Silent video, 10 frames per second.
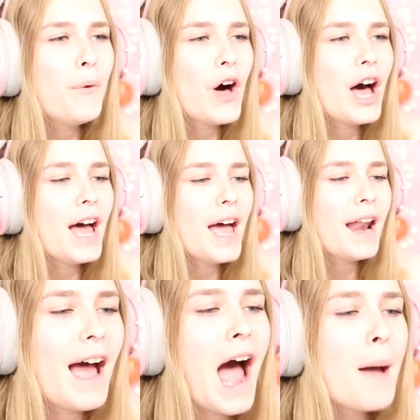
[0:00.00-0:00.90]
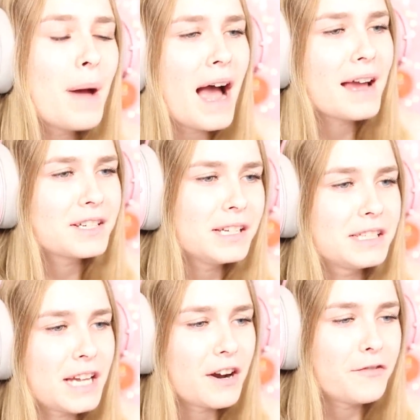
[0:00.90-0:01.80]
but I'm
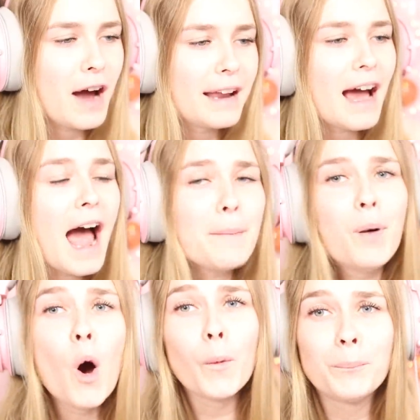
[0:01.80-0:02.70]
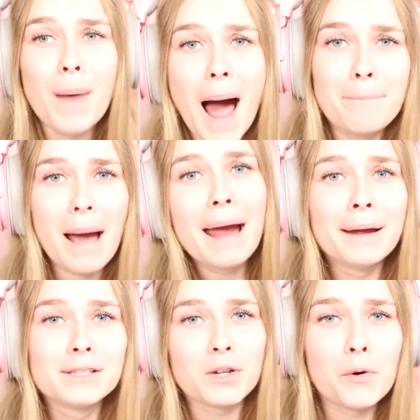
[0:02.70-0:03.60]
actually terrified. I pooped my pants